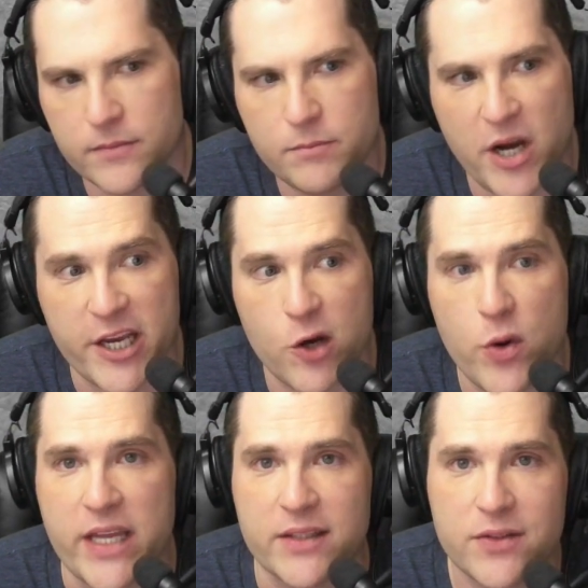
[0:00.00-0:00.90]
Pocket
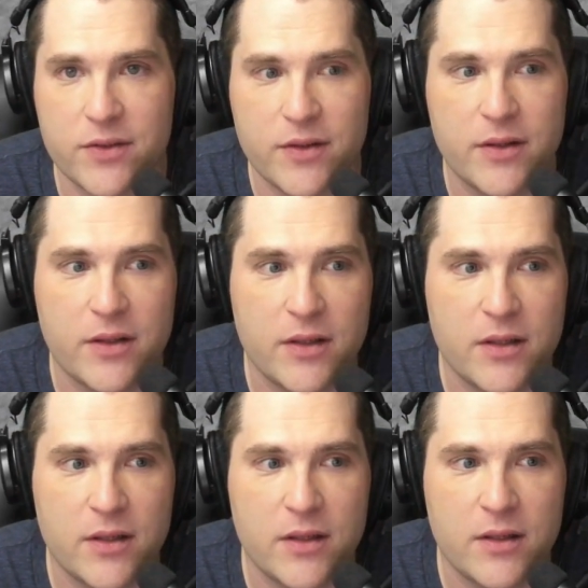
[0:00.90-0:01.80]
queens.
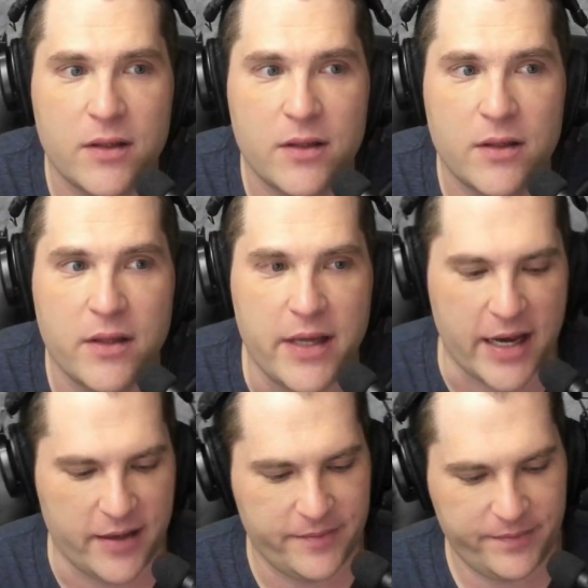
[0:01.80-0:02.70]
Yeah. Yeah.